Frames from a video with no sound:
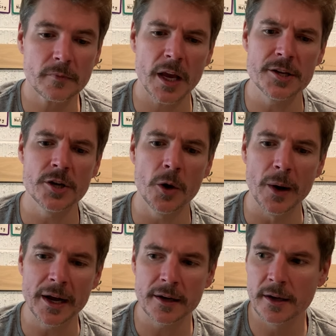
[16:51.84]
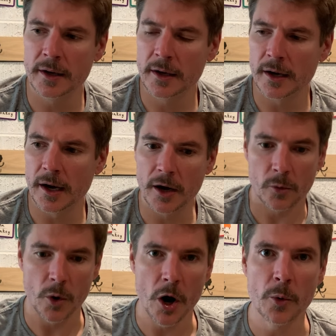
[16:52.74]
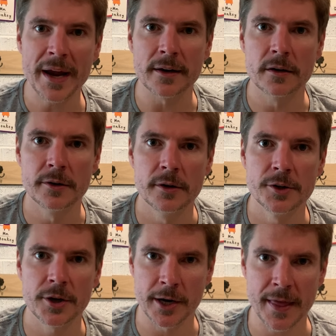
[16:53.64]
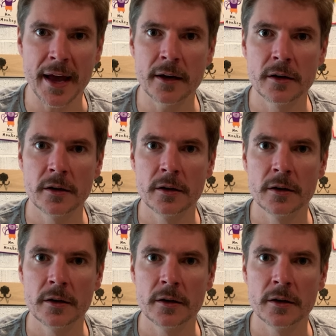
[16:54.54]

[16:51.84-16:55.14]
And you know what? Oh wait, do you hear that?